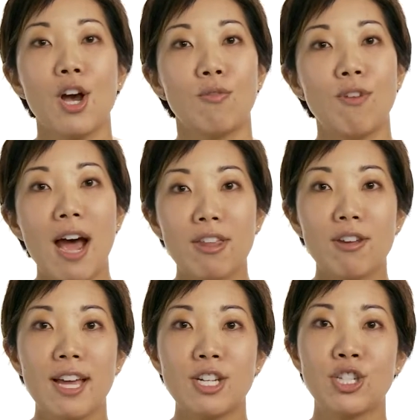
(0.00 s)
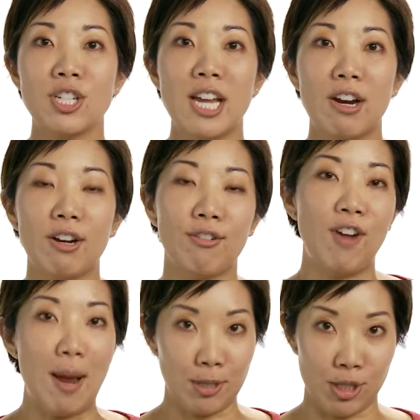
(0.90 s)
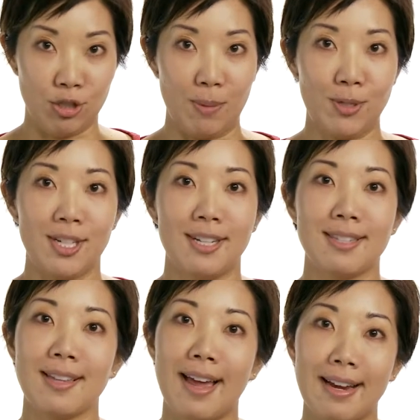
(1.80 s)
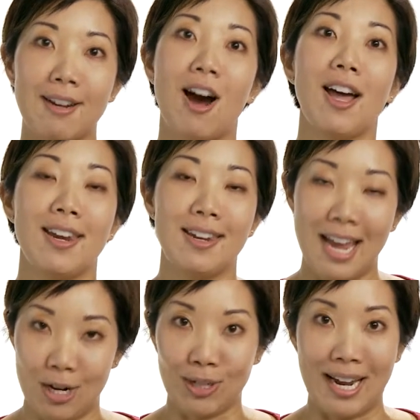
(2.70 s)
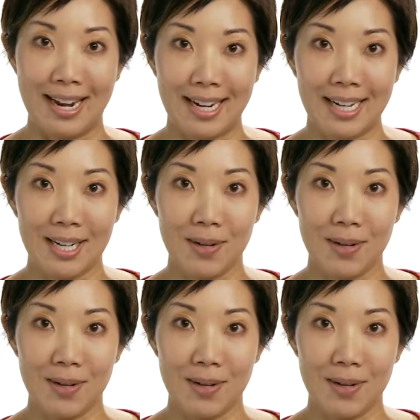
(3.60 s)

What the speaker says: rather than generic fabric descriptions like cotton and organic.